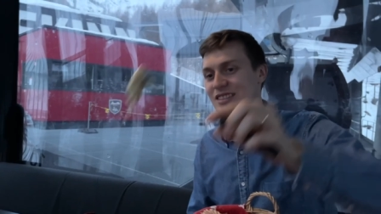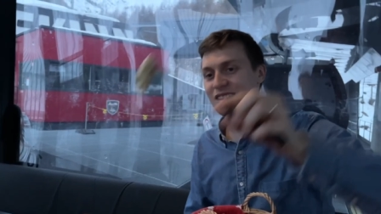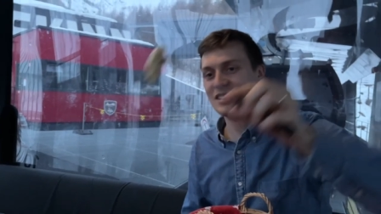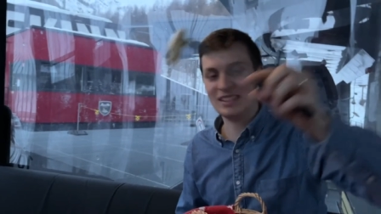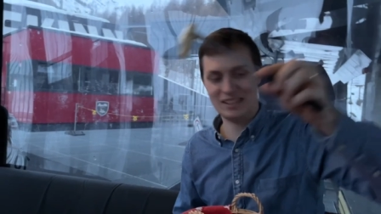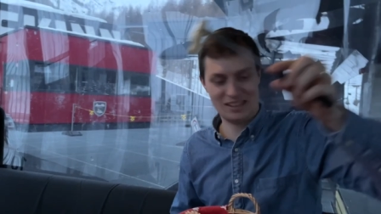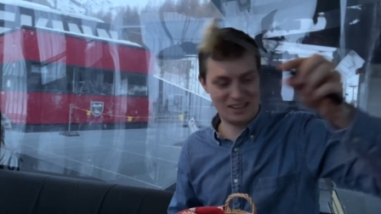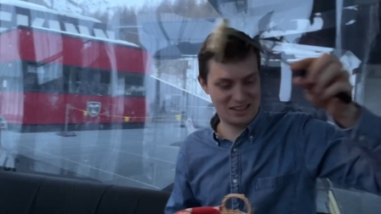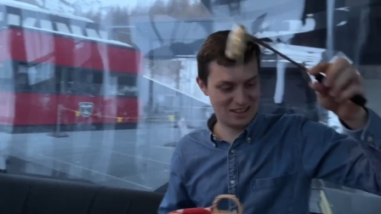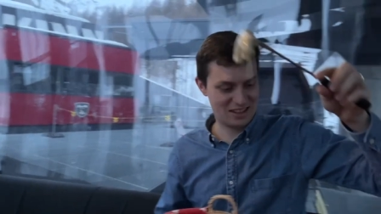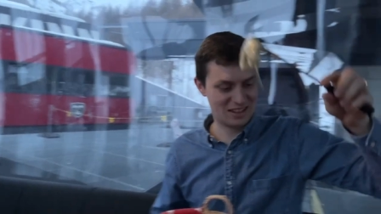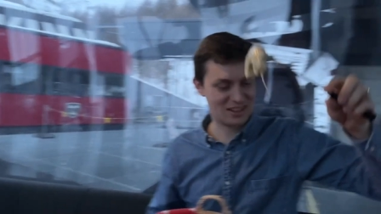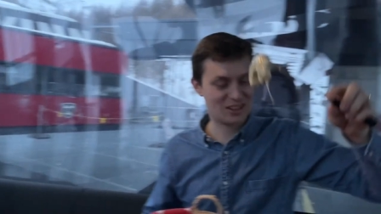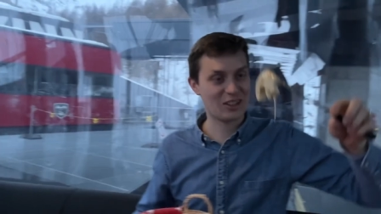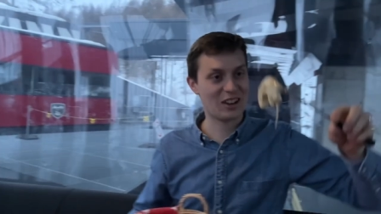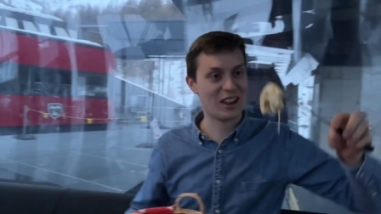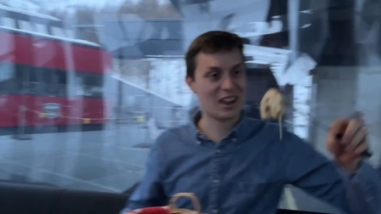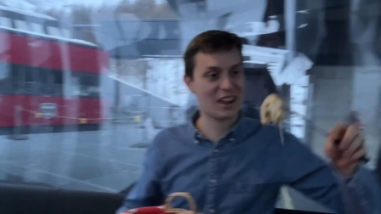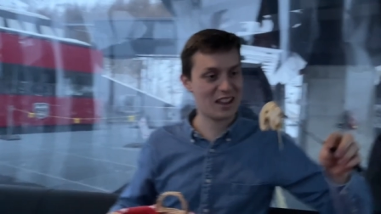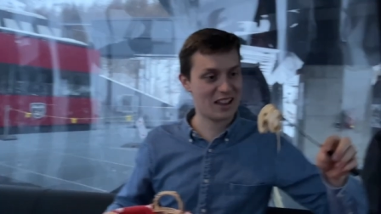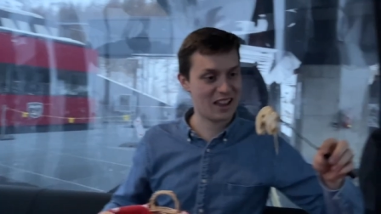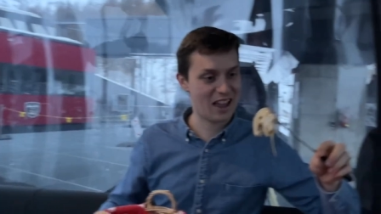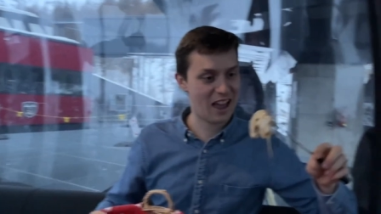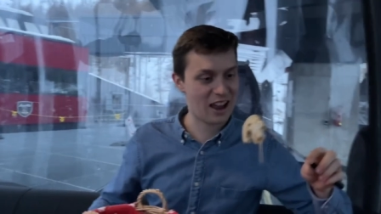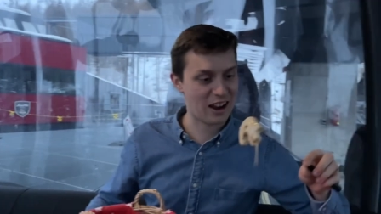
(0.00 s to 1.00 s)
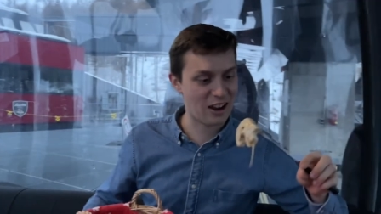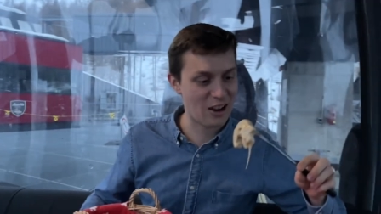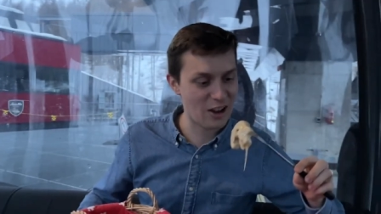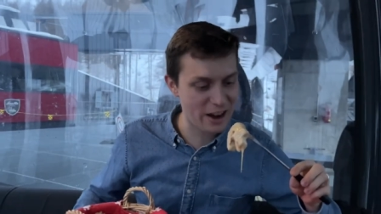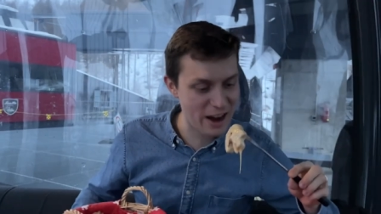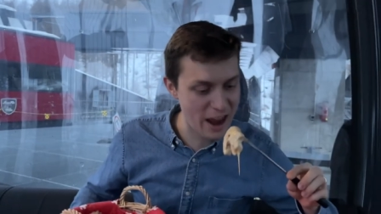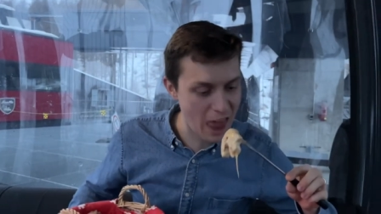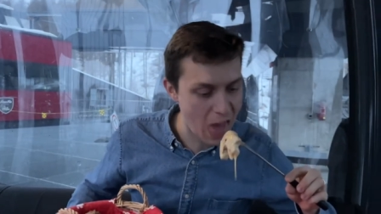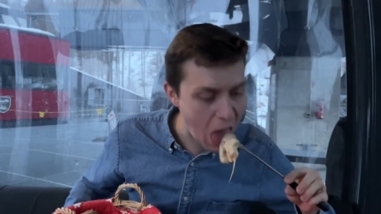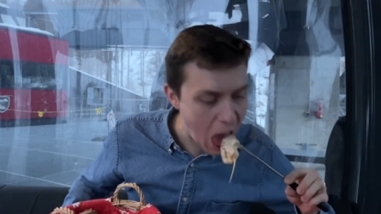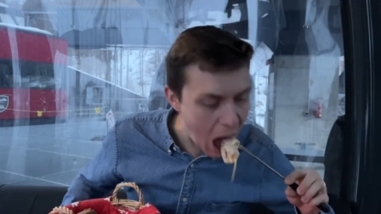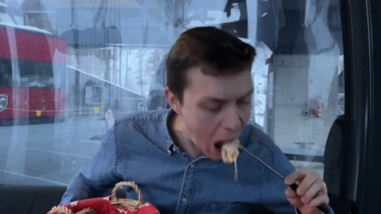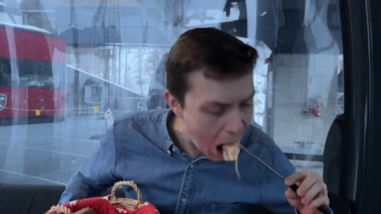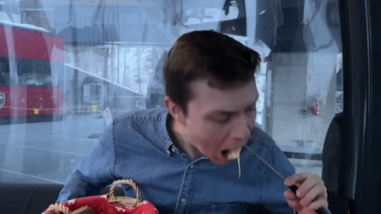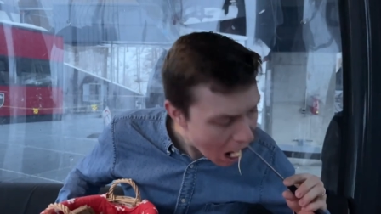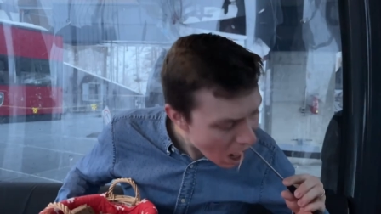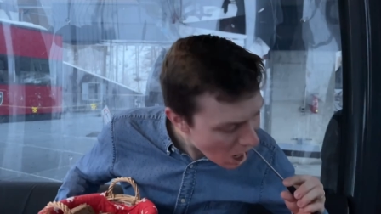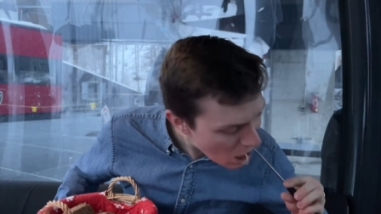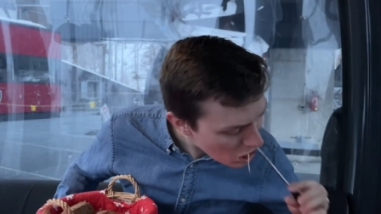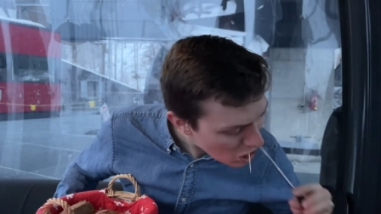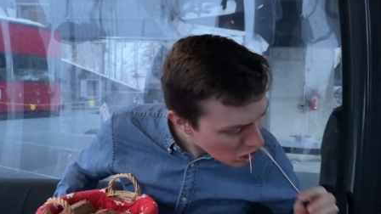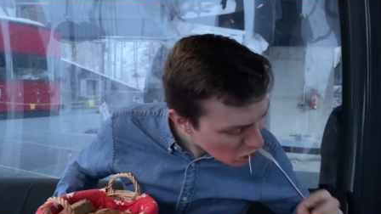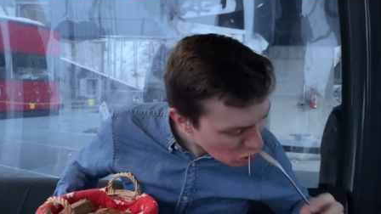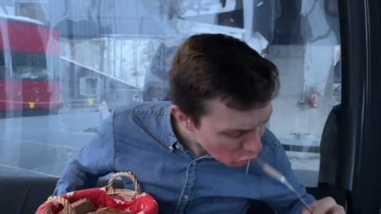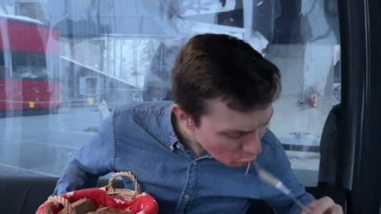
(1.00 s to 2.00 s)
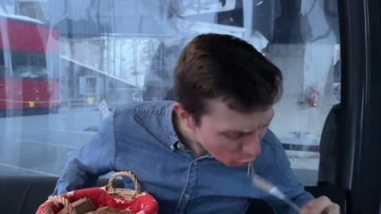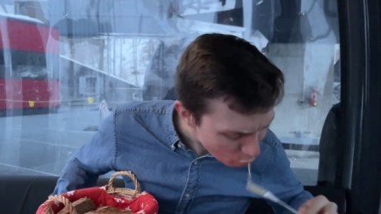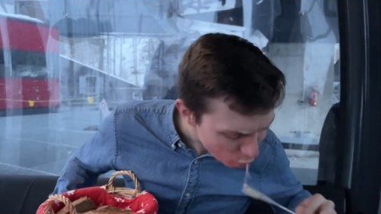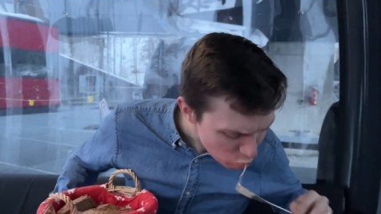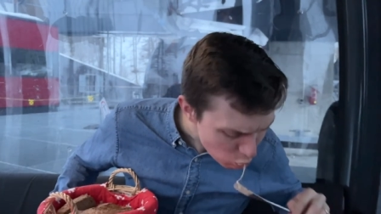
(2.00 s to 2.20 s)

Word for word: thinks he's gonna be the perfect, it. it's fine.